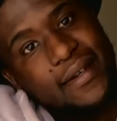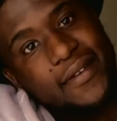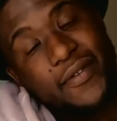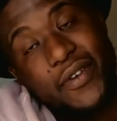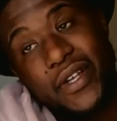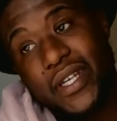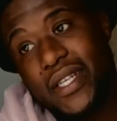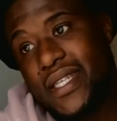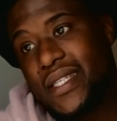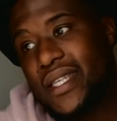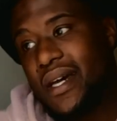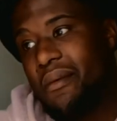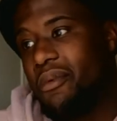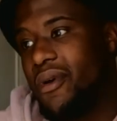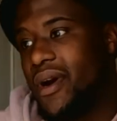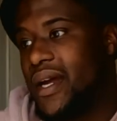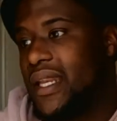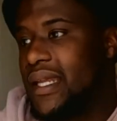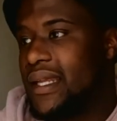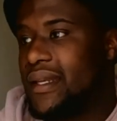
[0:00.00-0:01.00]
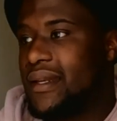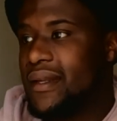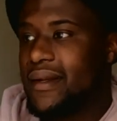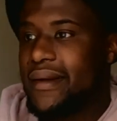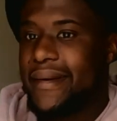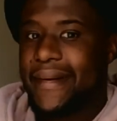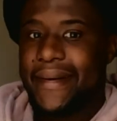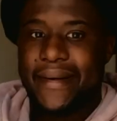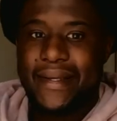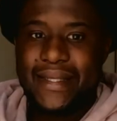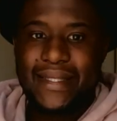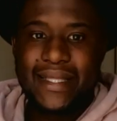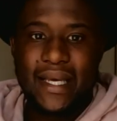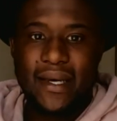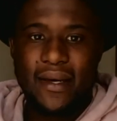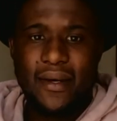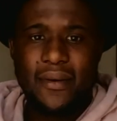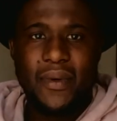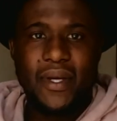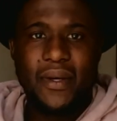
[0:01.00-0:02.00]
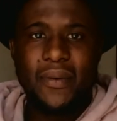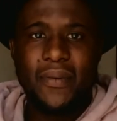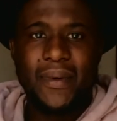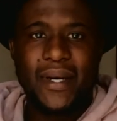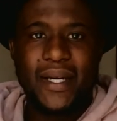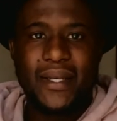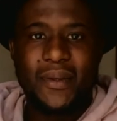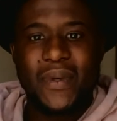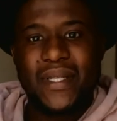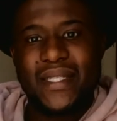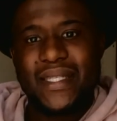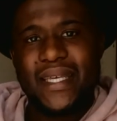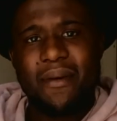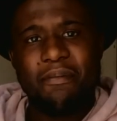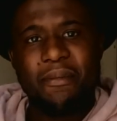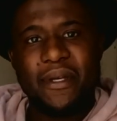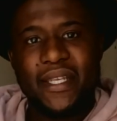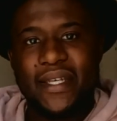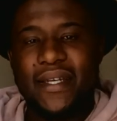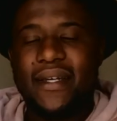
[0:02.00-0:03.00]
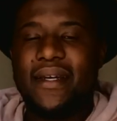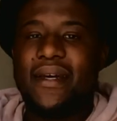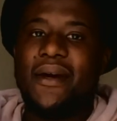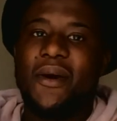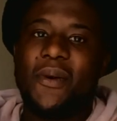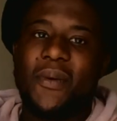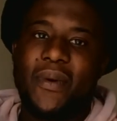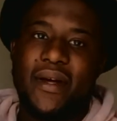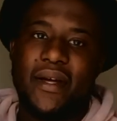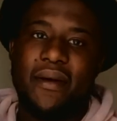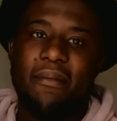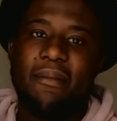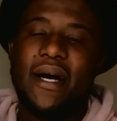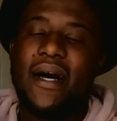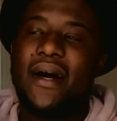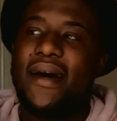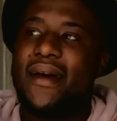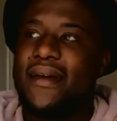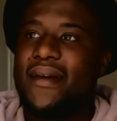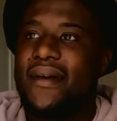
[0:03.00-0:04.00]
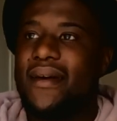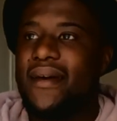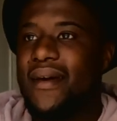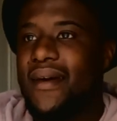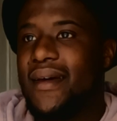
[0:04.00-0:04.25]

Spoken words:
Very disappointed. I was like, what's happening? Where am I?